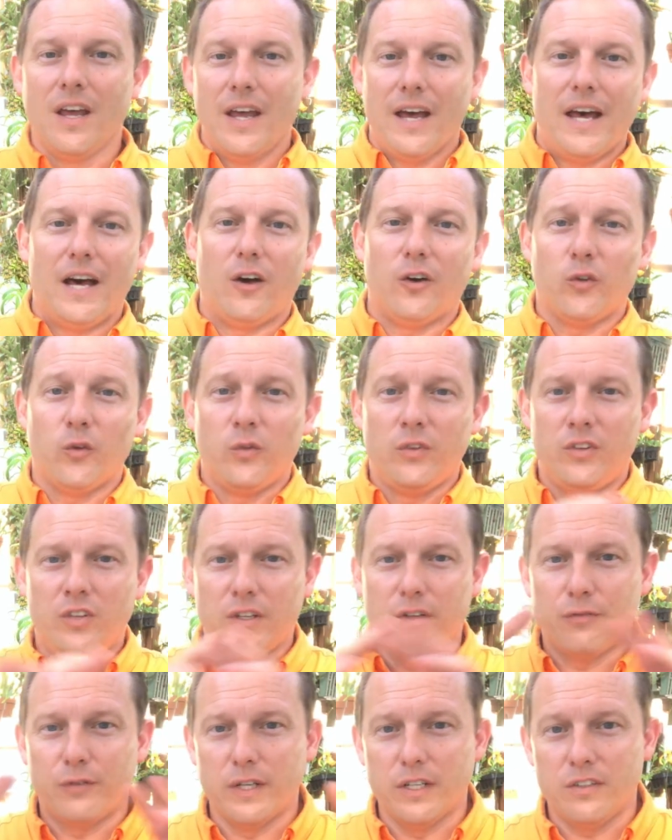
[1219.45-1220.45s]
how
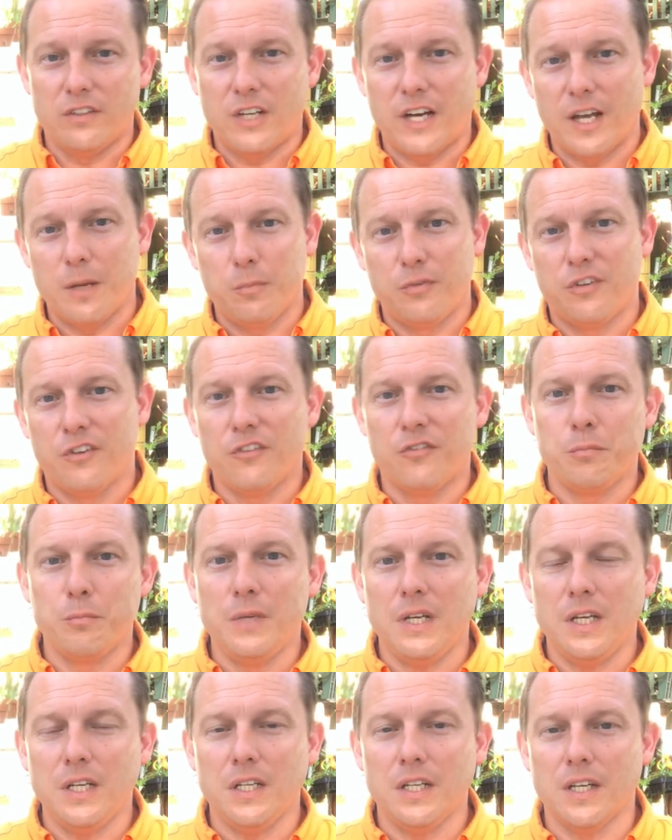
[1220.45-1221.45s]
different types of
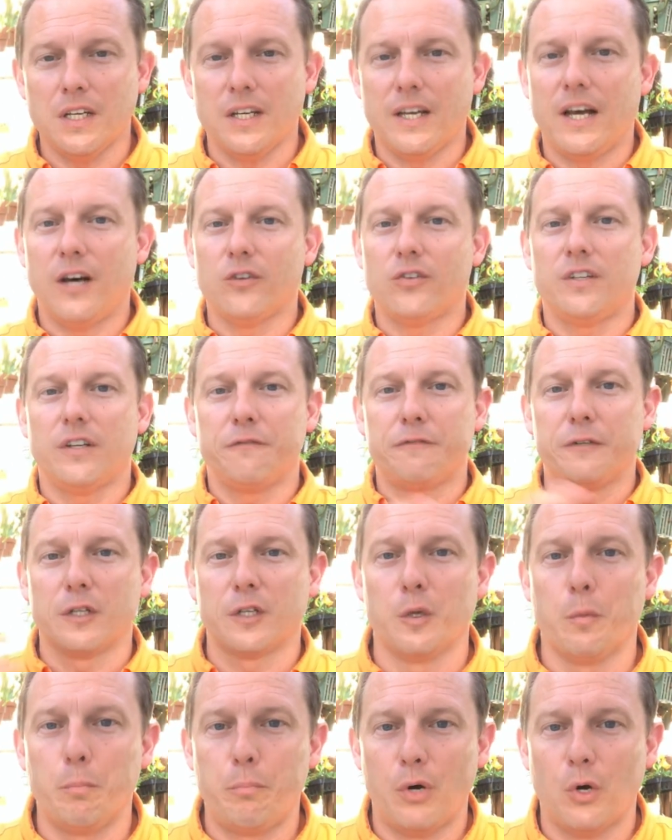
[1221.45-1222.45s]
media, how different
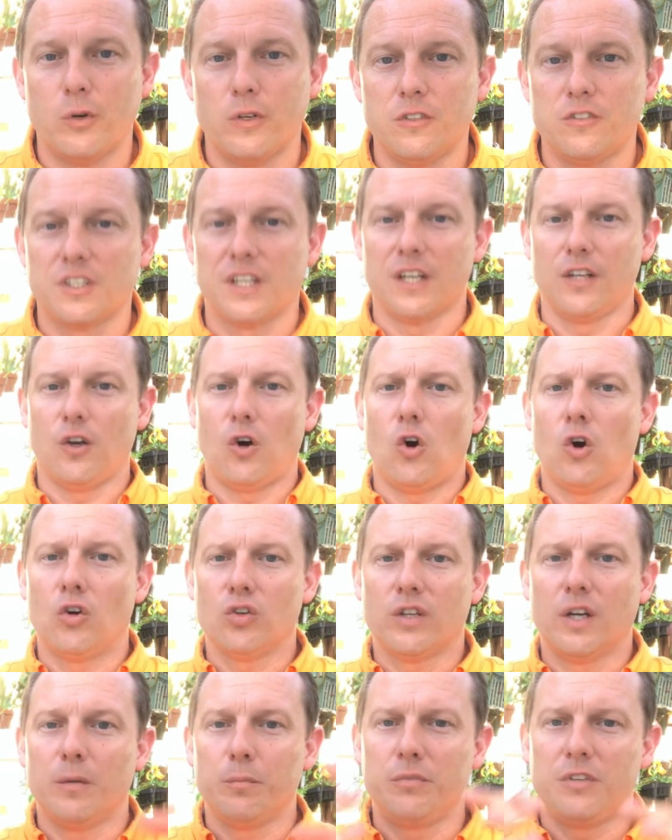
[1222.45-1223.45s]
components can all
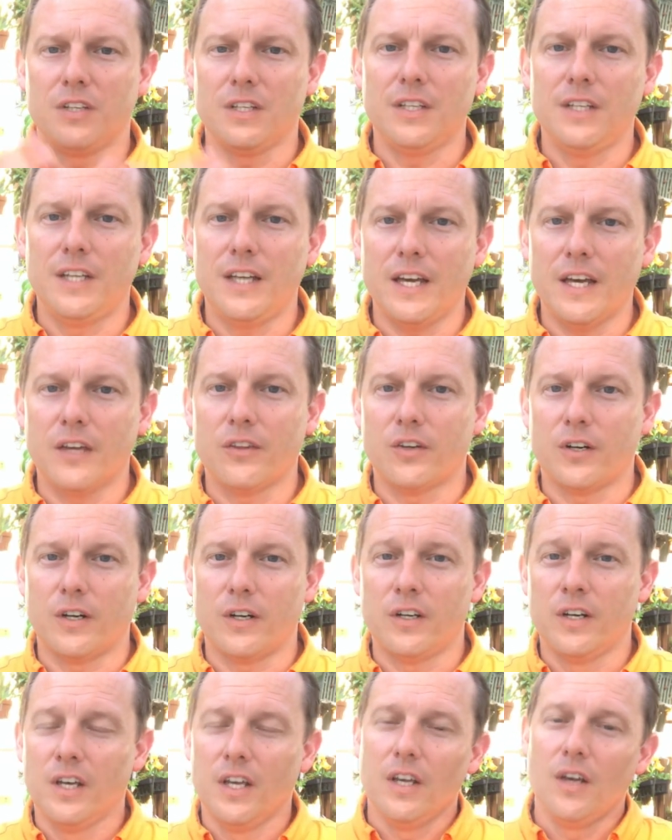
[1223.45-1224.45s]
come together